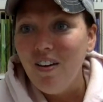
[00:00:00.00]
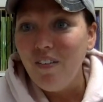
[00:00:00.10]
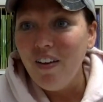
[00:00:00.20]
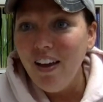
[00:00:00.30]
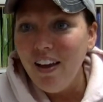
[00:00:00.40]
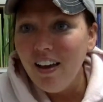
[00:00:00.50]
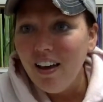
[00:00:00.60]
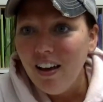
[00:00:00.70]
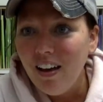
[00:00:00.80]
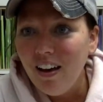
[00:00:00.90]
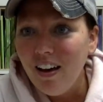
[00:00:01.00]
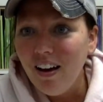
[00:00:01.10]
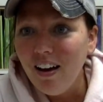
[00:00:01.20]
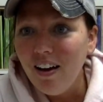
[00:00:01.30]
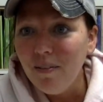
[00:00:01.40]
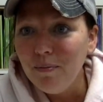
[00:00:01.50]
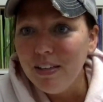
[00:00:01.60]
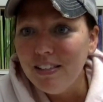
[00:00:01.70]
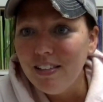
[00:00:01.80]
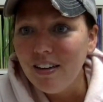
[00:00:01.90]
Okay.
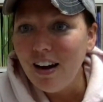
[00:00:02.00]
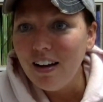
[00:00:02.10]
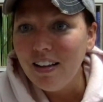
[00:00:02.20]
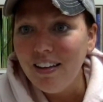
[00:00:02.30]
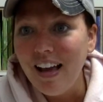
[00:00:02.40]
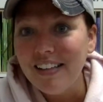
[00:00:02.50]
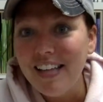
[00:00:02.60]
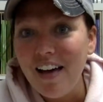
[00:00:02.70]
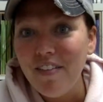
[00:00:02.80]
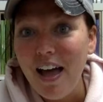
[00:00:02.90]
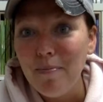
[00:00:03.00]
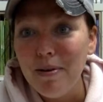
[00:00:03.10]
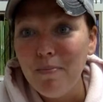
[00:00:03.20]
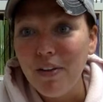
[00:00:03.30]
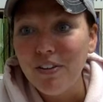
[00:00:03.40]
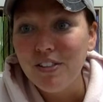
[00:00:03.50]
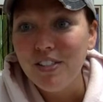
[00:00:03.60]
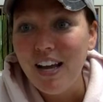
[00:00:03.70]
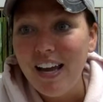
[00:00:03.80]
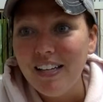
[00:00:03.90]
Um, is there any? Yes, have a happy Mother's
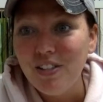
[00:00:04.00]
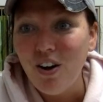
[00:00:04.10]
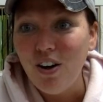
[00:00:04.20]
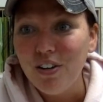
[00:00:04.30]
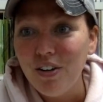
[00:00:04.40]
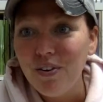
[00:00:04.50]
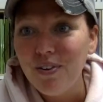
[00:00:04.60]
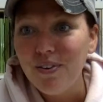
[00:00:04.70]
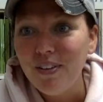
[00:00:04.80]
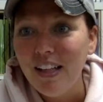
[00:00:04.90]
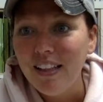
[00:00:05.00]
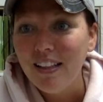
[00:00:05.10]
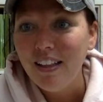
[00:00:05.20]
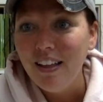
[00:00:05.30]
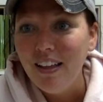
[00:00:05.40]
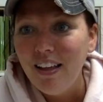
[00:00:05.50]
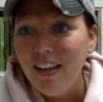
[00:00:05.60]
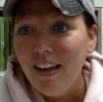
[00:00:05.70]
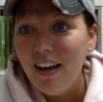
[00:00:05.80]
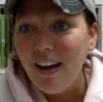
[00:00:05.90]
Day to all you
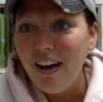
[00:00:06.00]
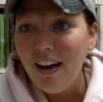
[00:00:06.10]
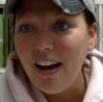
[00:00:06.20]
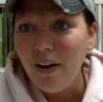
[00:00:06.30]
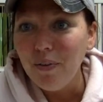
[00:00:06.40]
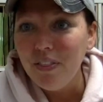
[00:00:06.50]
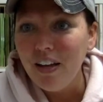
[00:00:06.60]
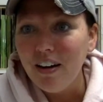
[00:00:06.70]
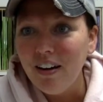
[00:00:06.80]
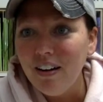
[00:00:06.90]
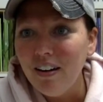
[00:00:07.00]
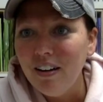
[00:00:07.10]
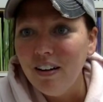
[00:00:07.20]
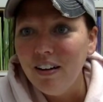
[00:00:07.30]
uh, out there.